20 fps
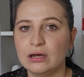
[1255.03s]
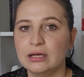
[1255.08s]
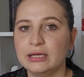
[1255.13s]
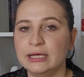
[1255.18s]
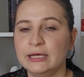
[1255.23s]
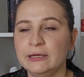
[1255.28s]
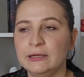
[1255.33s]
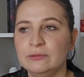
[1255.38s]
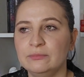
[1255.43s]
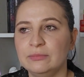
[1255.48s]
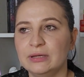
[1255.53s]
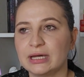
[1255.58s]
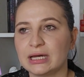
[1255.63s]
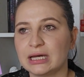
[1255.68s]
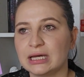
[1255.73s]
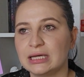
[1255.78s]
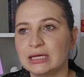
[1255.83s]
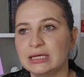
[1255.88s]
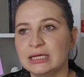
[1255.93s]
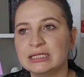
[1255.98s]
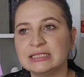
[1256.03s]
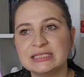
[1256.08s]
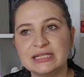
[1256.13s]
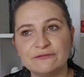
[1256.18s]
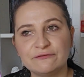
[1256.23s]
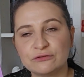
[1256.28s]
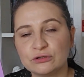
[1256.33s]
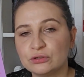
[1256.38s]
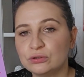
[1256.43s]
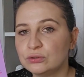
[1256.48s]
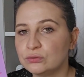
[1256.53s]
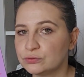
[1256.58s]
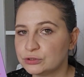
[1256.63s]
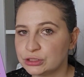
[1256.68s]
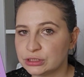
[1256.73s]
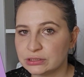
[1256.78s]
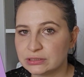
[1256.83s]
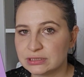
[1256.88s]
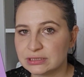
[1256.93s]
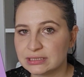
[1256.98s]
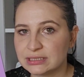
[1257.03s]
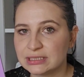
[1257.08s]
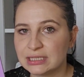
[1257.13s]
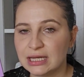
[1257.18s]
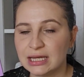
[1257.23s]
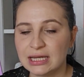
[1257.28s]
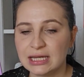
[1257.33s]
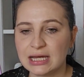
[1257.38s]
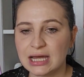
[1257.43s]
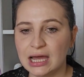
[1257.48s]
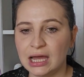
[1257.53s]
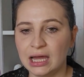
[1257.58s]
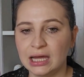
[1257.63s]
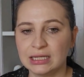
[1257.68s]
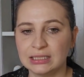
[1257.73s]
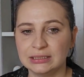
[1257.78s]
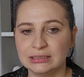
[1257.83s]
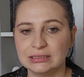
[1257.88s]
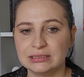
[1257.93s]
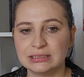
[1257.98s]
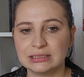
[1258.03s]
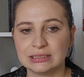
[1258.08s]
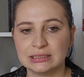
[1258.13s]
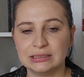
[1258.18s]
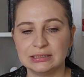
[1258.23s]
in different cultures, and